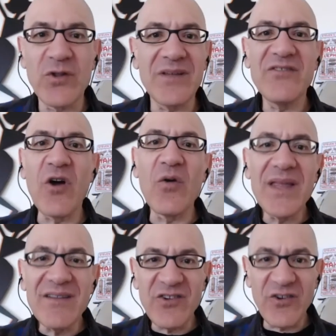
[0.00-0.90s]
So
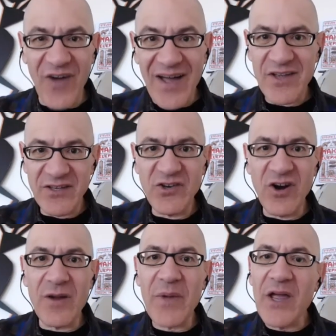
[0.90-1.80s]
in Surviving a
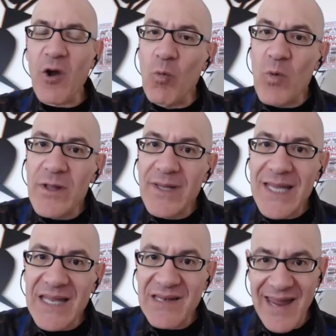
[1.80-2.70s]
Startup, I go really
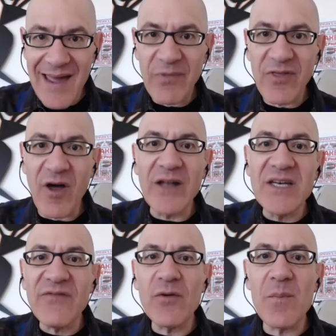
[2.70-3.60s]
in depth on
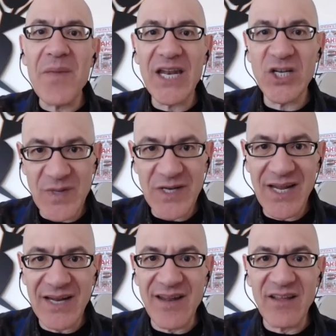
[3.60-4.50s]
different management
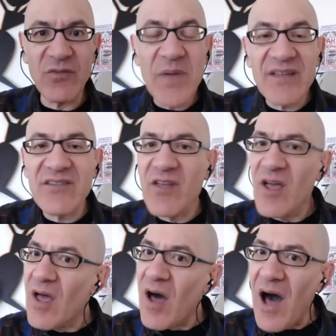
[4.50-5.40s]
techniques, because
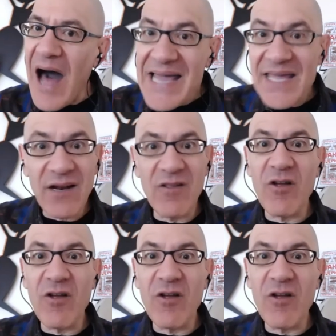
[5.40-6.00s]
I get a,